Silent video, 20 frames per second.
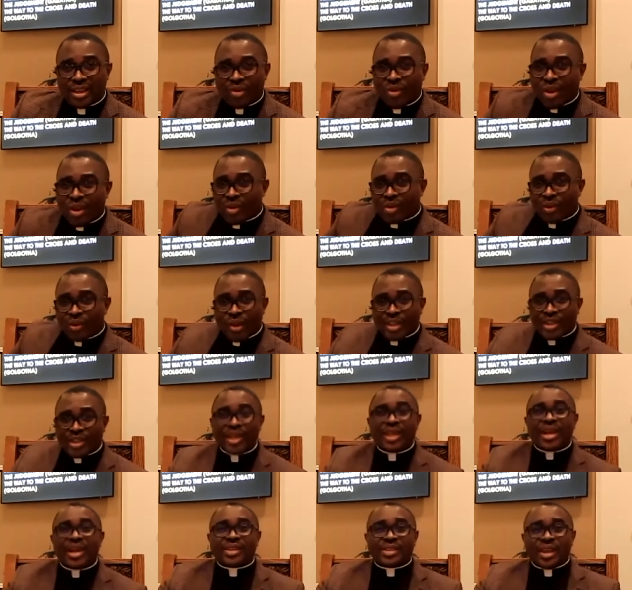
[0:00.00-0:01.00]
We're not, we're
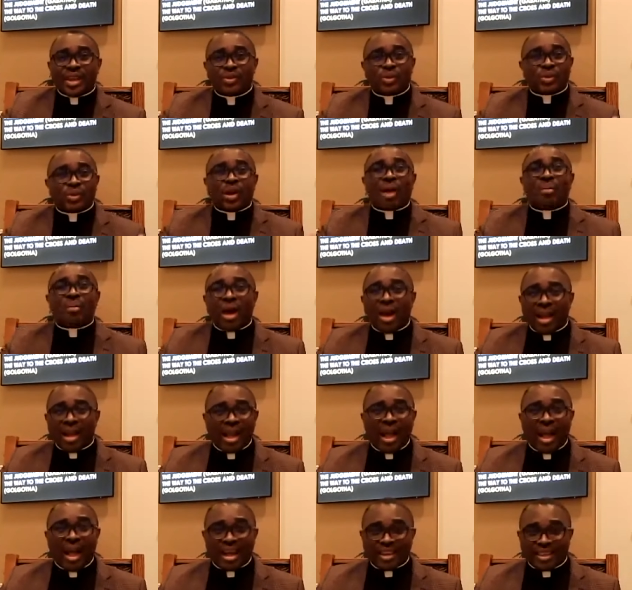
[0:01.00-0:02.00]
taking our time to talk about
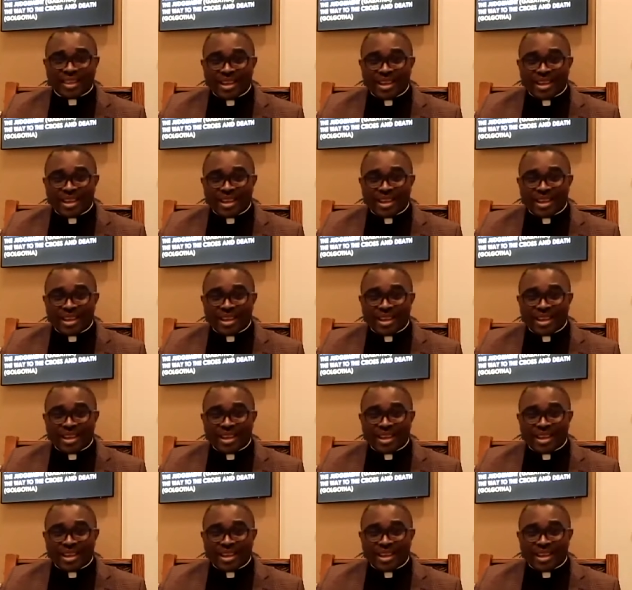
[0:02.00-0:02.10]
God,